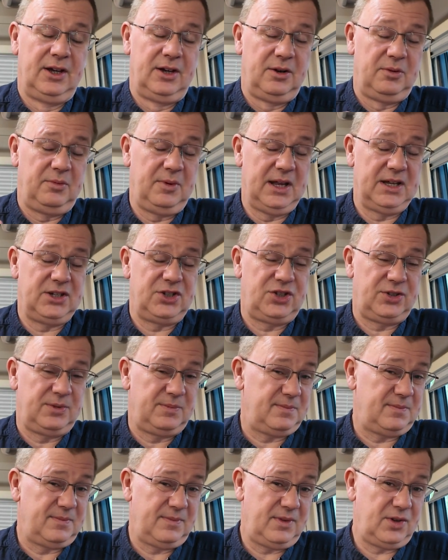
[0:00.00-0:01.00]
which
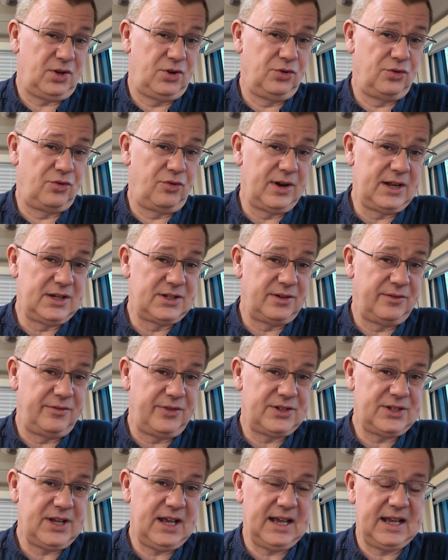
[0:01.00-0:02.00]
good reason for
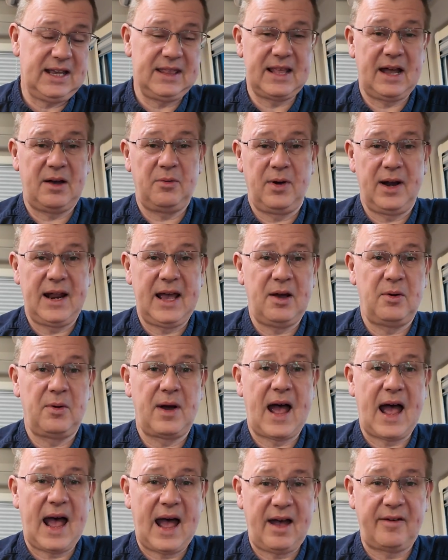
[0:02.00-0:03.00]
taking that one out.
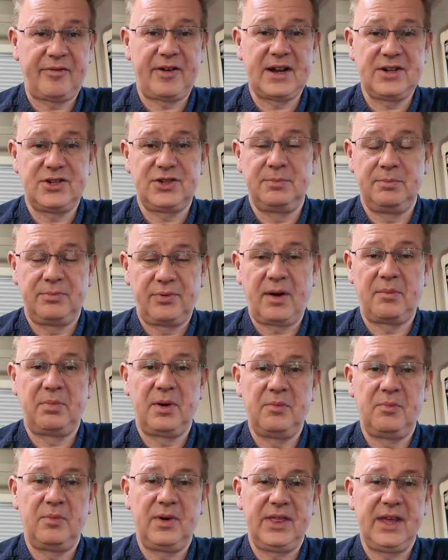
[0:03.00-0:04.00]
I have had some
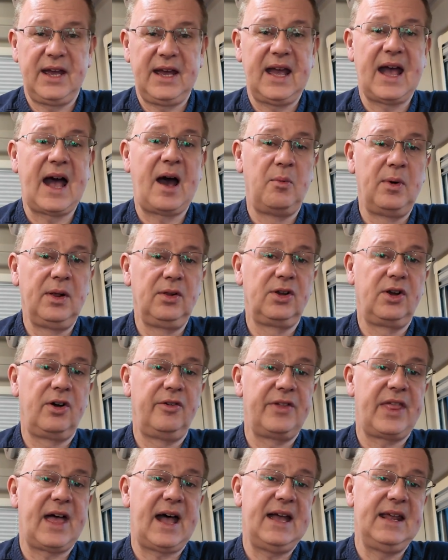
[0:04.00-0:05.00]
problem with it. I will
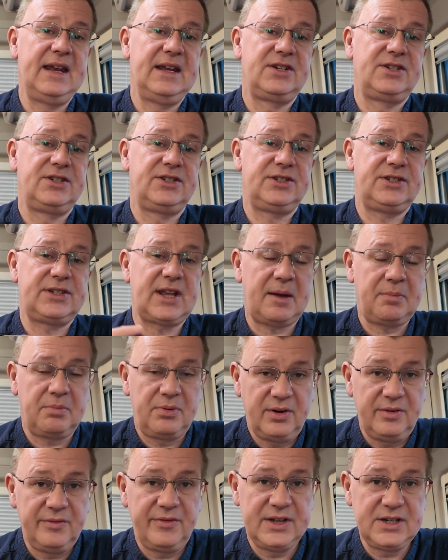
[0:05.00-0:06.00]
cover that in a
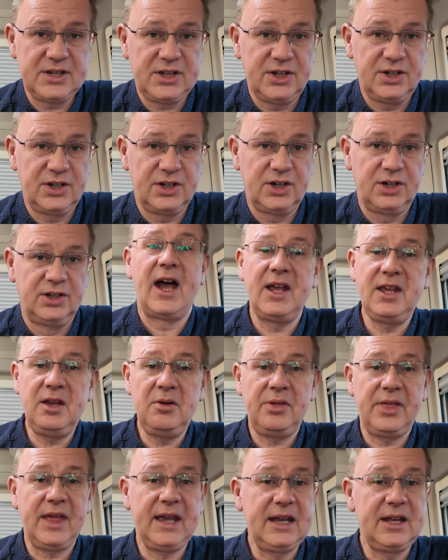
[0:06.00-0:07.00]
separate video. Are you
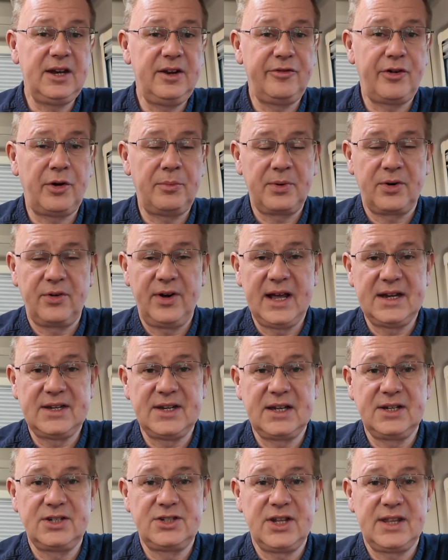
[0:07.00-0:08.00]
thinking of
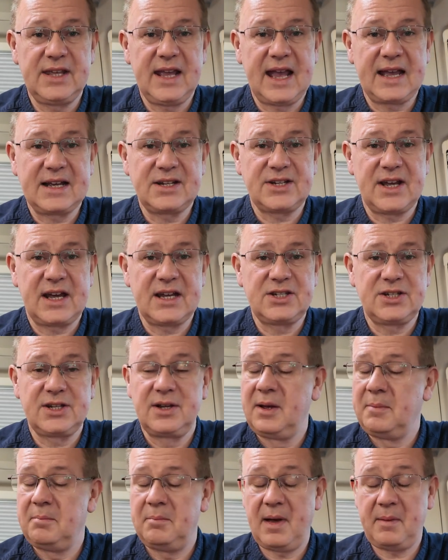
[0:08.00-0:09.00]
upgrading to the XS?
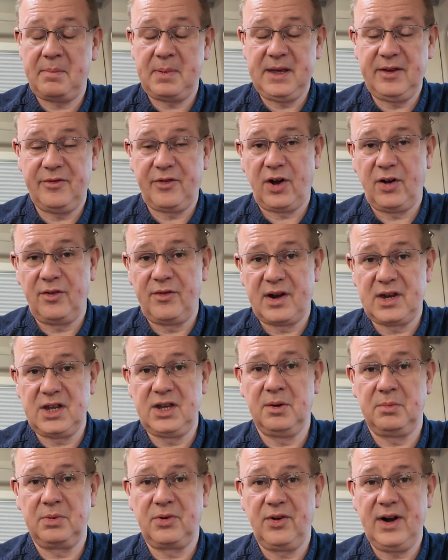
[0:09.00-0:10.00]
Maybe you've already
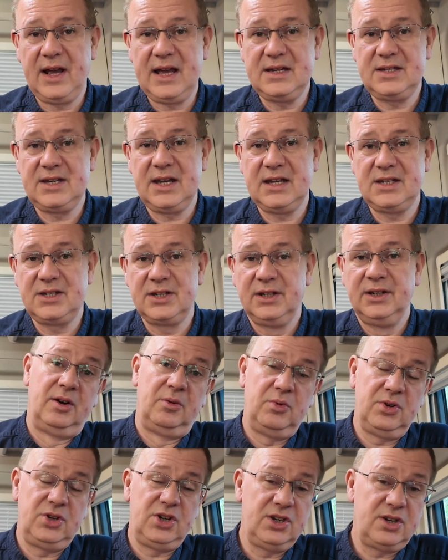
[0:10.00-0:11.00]
upgraded.
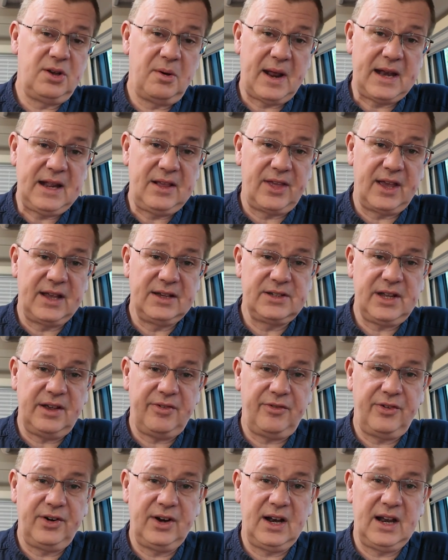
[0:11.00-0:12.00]
Would you do anything
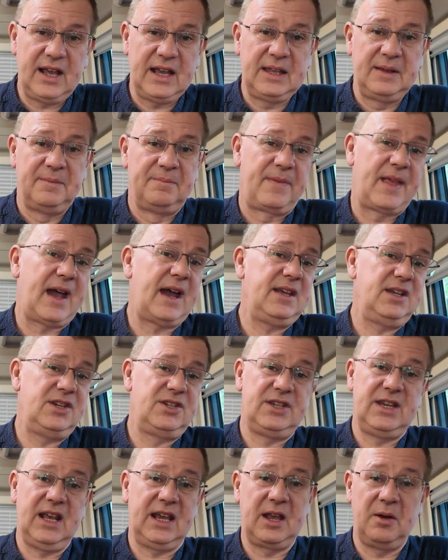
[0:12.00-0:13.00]
differently? Are you
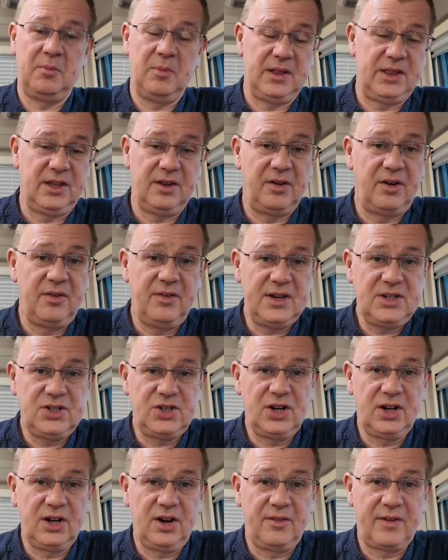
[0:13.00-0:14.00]
sticking with your
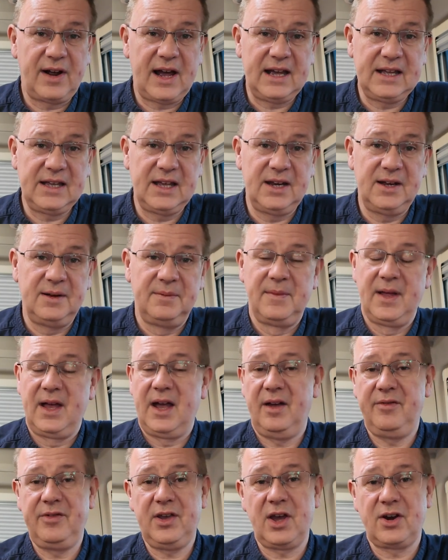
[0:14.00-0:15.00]
original Orion?
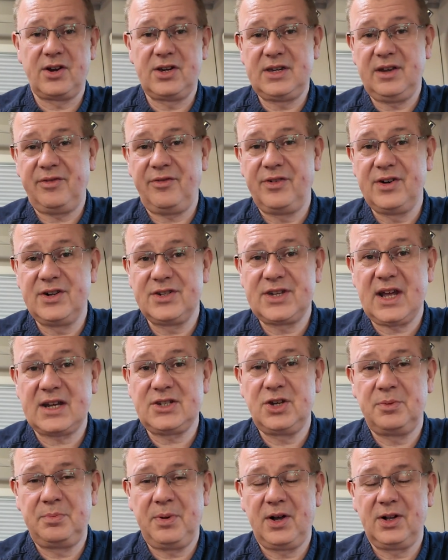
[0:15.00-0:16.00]
Have you got a different
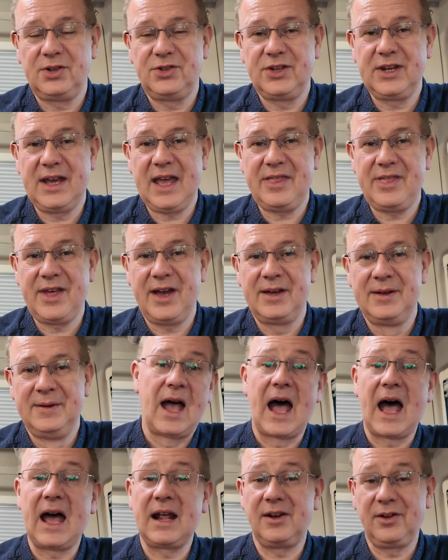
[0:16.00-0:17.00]
setup altogether?
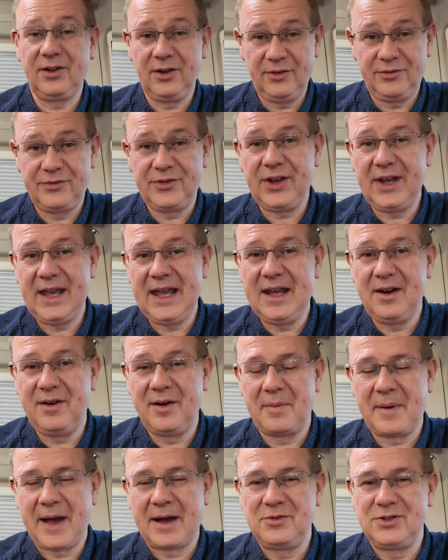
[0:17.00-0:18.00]
I'd love to hear
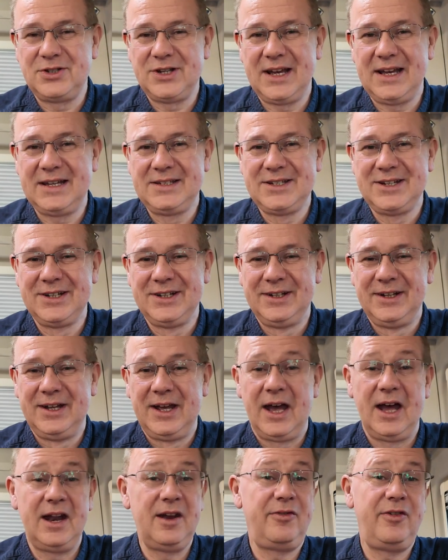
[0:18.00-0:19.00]
about it.
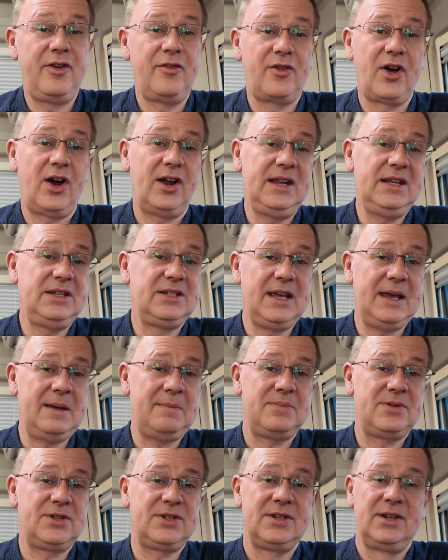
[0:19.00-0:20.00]
And if you've got any
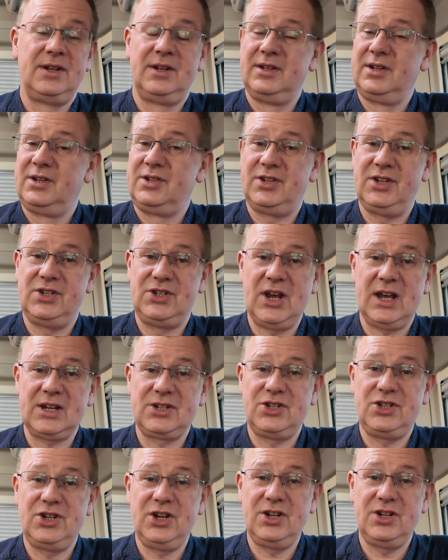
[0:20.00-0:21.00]
tips,
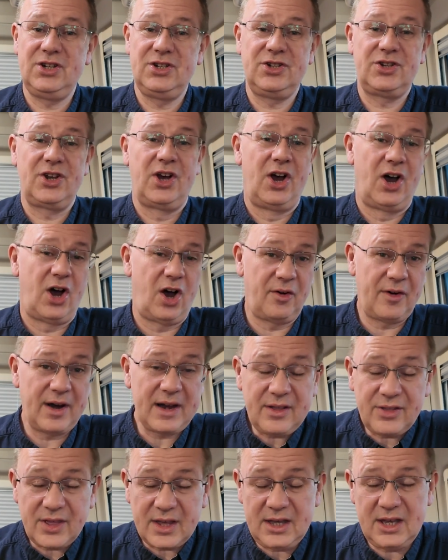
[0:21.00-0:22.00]
suggestions, or
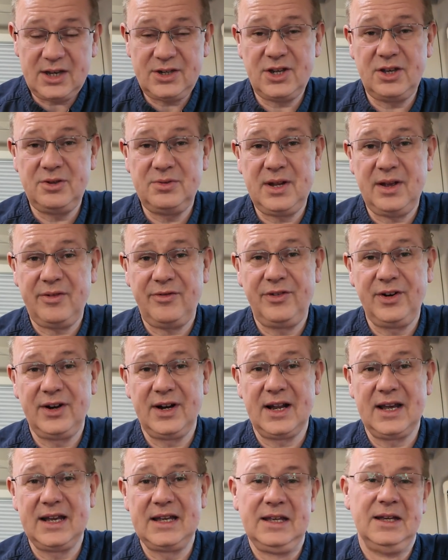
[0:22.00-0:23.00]
anything you do
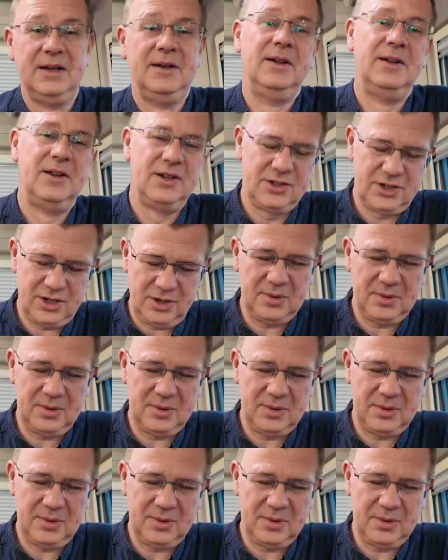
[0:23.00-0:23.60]
differently, do